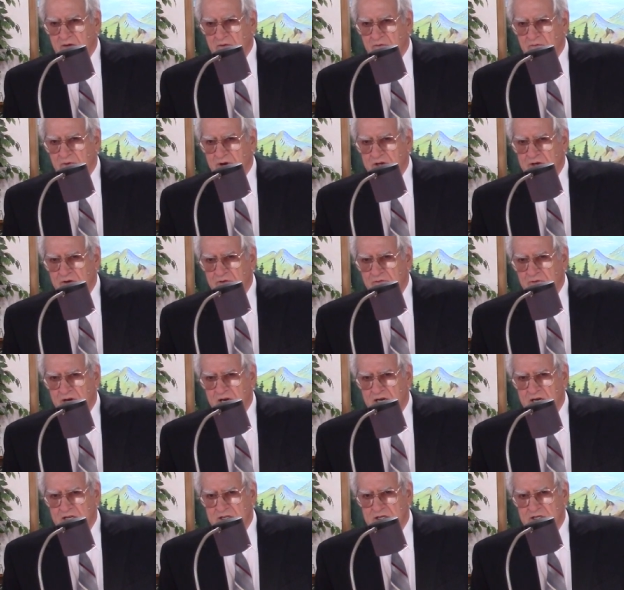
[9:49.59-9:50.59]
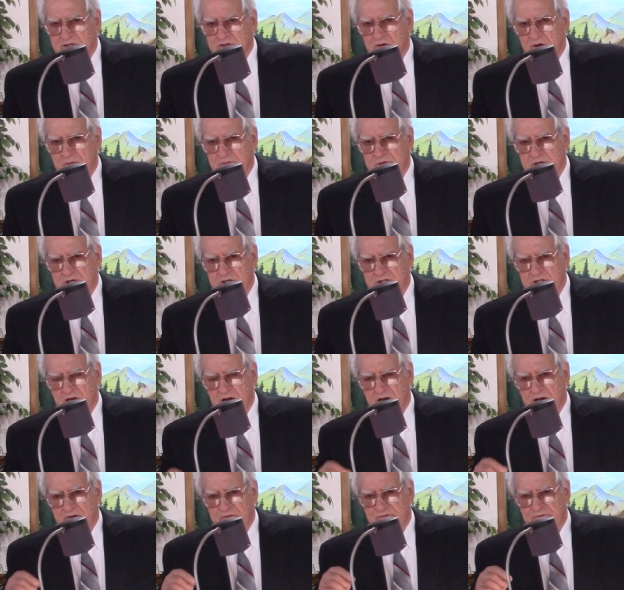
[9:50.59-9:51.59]
When you read in the scriptures
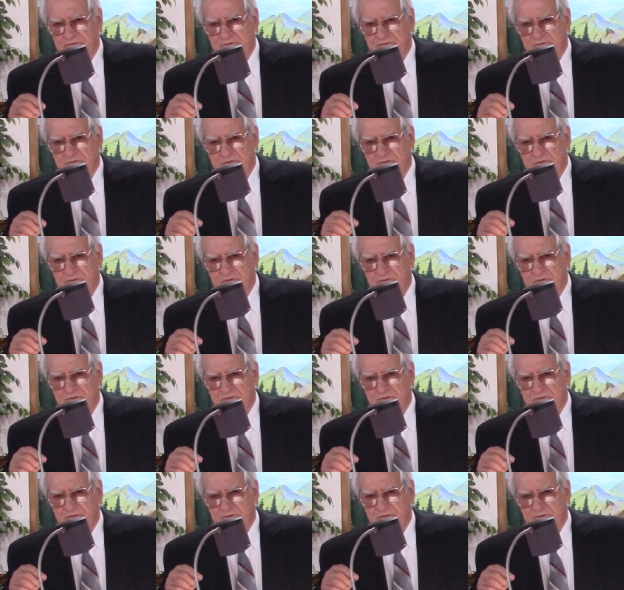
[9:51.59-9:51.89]
of